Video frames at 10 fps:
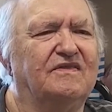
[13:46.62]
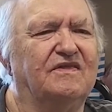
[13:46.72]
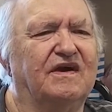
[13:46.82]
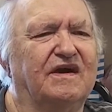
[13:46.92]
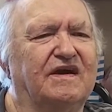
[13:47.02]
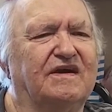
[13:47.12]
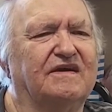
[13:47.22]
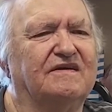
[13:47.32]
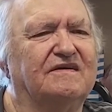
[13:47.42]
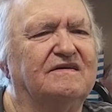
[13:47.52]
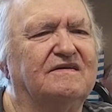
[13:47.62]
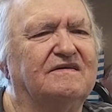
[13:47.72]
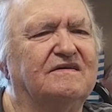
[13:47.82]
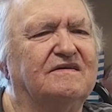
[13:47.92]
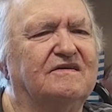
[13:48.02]
they
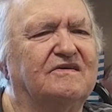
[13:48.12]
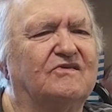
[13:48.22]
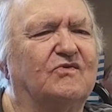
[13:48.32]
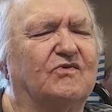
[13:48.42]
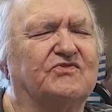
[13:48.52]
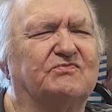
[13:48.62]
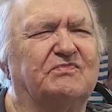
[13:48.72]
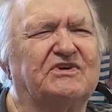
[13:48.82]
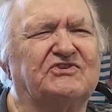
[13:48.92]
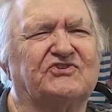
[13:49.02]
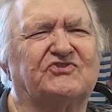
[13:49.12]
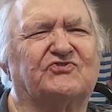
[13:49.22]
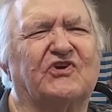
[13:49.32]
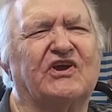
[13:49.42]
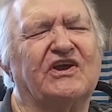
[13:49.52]
course, basic
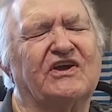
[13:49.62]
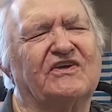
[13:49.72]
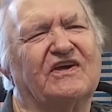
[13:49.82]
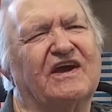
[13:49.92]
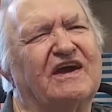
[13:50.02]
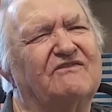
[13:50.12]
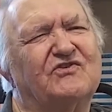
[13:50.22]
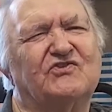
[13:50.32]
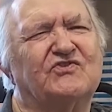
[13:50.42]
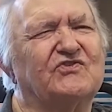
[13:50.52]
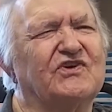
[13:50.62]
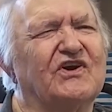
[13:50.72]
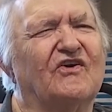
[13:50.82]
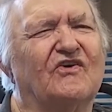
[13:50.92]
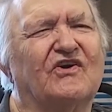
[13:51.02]
training, they have you
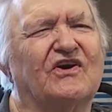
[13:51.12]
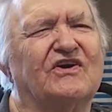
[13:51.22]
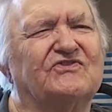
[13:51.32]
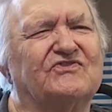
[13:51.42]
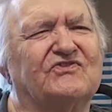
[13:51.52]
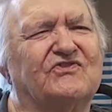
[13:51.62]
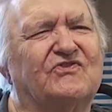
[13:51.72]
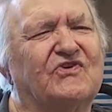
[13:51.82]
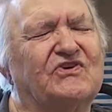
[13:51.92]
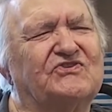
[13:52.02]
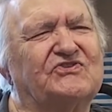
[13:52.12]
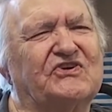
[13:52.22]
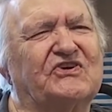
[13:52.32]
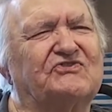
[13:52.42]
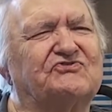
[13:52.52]
doing all kinds of crazy
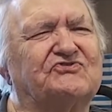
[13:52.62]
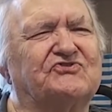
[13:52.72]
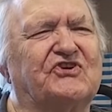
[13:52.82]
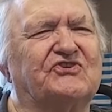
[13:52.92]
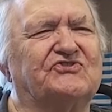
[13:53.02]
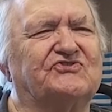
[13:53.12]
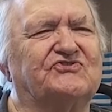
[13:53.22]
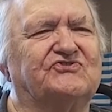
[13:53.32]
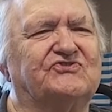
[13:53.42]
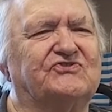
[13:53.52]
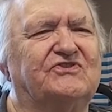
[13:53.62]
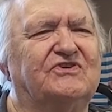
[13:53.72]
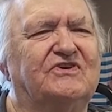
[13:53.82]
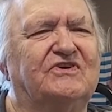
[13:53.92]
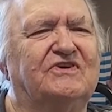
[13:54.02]
exercises,
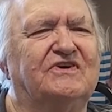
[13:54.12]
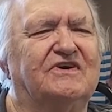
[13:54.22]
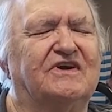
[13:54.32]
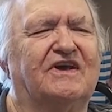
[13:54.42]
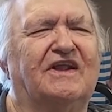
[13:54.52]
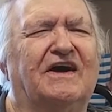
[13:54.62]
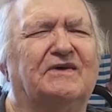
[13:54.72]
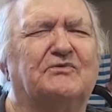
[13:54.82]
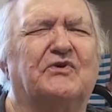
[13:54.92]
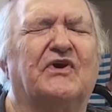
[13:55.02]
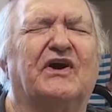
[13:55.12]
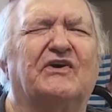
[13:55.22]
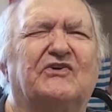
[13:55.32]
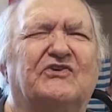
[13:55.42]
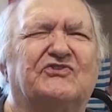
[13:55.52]
climbing
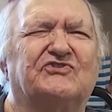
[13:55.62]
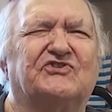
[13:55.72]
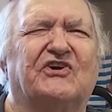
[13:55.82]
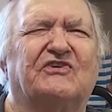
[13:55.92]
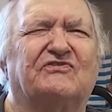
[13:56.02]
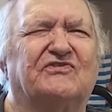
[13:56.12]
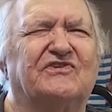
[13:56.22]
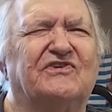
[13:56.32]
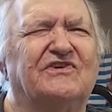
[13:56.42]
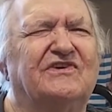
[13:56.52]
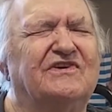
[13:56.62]
around on stuff and